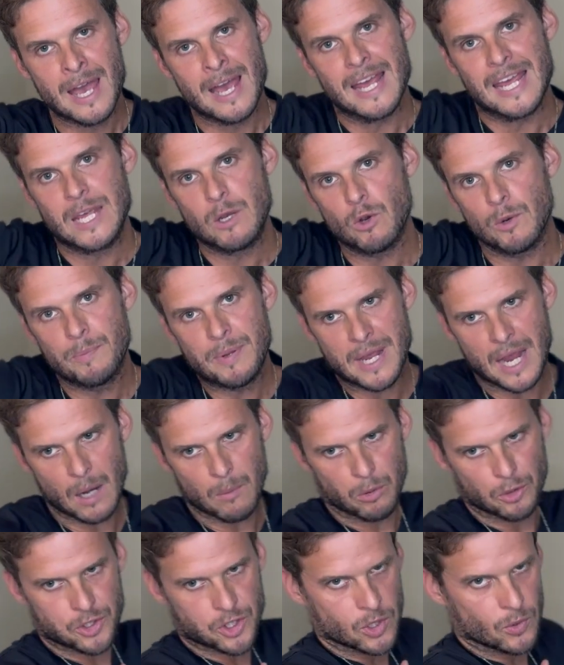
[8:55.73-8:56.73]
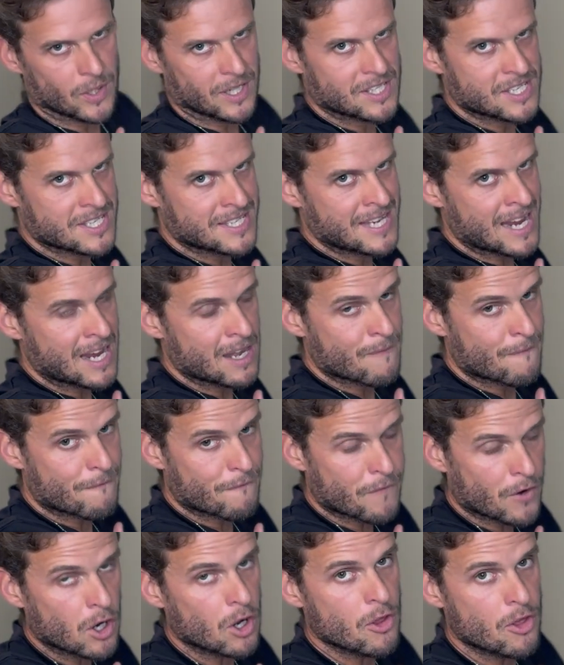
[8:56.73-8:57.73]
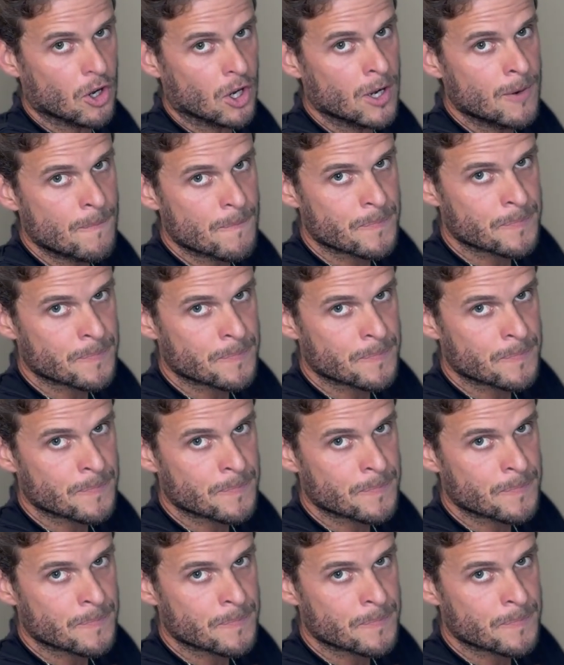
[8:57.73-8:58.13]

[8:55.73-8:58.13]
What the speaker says: He would be able to extend further,